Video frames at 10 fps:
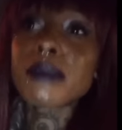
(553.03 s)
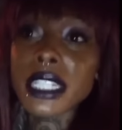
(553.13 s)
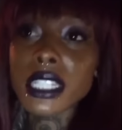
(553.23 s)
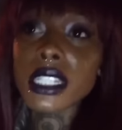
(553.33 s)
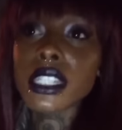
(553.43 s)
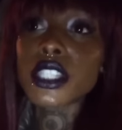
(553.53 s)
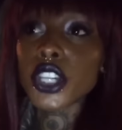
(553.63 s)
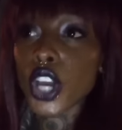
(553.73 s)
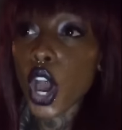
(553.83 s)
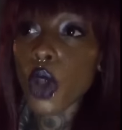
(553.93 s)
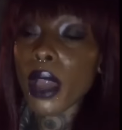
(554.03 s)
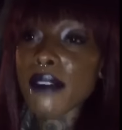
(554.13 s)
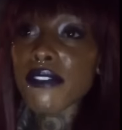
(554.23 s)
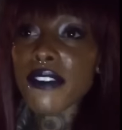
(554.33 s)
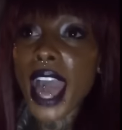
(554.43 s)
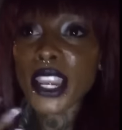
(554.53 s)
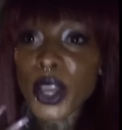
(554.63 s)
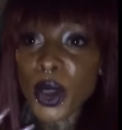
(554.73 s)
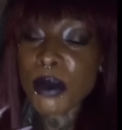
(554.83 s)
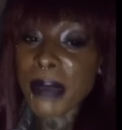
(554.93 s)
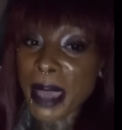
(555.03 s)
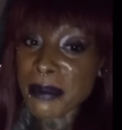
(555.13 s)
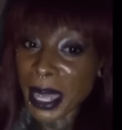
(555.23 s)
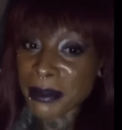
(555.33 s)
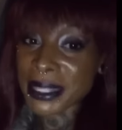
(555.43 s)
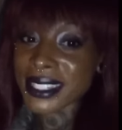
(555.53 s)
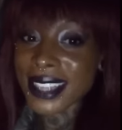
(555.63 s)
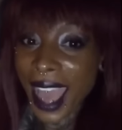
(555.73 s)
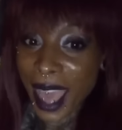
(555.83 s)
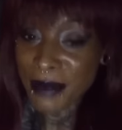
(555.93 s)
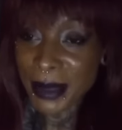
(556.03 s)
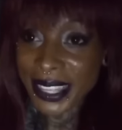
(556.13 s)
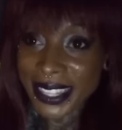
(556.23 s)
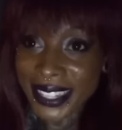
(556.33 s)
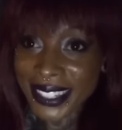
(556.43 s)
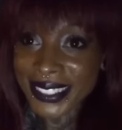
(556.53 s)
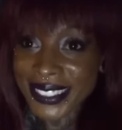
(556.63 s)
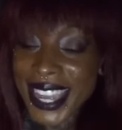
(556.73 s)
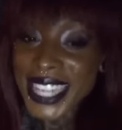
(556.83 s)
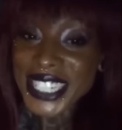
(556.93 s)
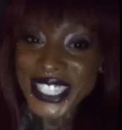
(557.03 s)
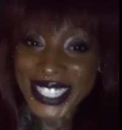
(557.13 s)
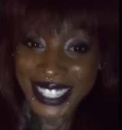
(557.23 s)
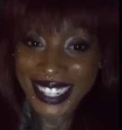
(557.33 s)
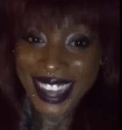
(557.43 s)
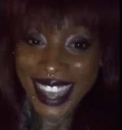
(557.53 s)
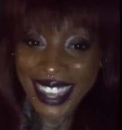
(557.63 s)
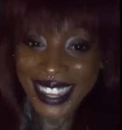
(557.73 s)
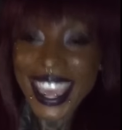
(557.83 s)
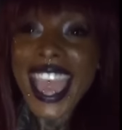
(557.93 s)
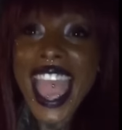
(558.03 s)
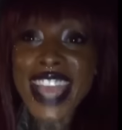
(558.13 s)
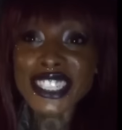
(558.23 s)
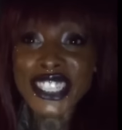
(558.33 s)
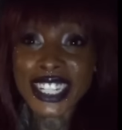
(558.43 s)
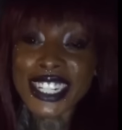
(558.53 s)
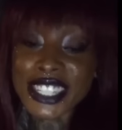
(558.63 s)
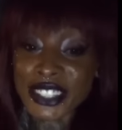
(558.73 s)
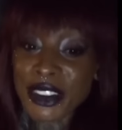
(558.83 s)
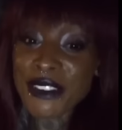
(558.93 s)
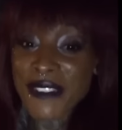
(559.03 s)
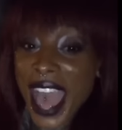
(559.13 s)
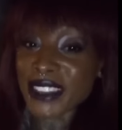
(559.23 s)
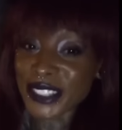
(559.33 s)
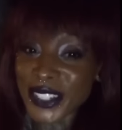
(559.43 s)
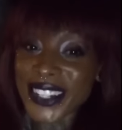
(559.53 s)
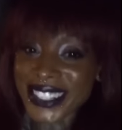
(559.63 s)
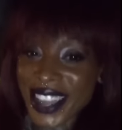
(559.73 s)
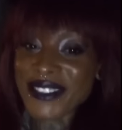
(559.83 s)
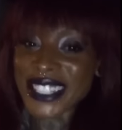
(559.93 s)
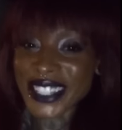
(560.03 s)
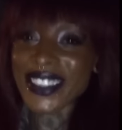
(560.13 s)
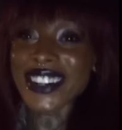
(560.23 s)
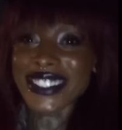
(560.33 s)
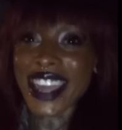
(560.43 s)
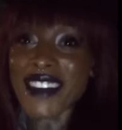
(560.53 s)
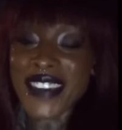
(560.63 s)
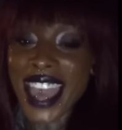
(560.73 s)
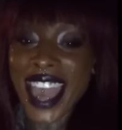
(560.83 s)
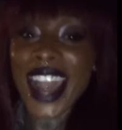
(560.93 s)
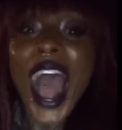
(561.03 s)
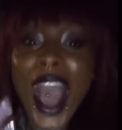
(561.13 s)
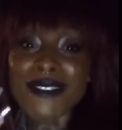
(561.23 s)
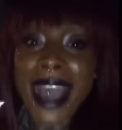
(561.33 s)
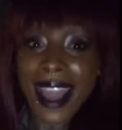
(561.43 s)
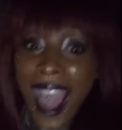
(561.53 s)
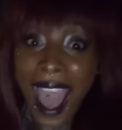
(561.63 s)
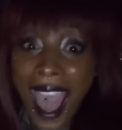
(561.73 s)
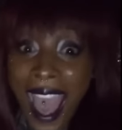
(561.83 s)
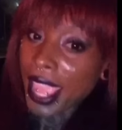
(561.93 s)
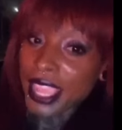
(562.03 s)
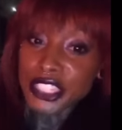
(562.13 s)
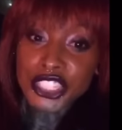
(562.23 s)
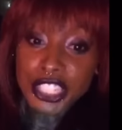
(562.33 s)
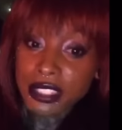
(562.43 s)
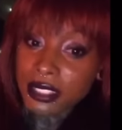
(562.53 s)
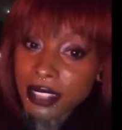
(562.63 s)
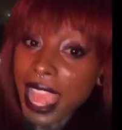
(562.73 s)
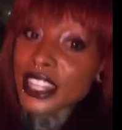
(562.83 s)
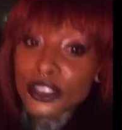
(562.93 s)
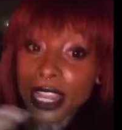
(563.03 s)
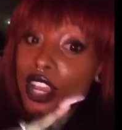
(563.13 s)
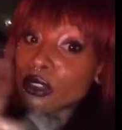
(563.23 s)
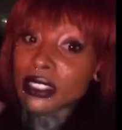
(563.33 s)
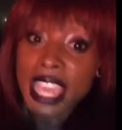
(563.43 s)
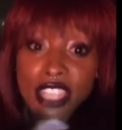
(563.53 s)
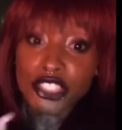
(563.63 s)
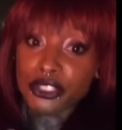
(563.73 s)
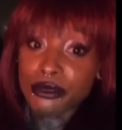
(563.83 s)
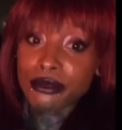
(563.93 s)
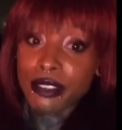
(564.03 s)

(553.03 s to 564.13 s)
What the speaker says: Bitches to go and follow my baby's godmother, Sheena, at Sheena050707. Oh my God. And Sheena, I know they gonna test you.